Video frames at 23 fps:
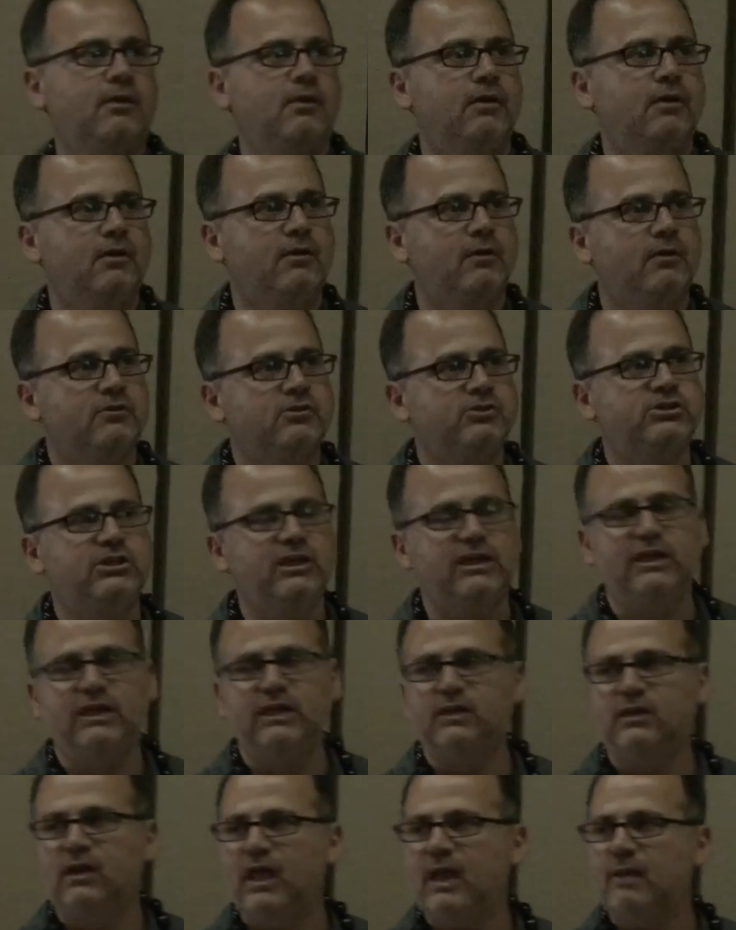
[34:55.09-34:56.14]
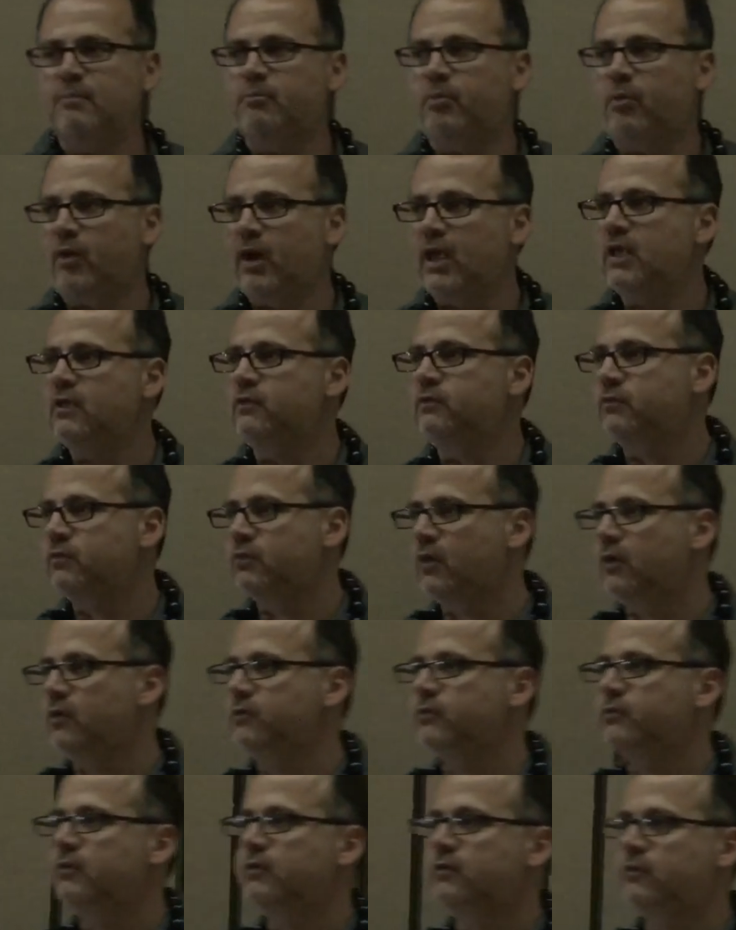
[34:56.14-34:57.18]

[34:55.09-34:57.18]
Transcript: yes. She didn't embrace those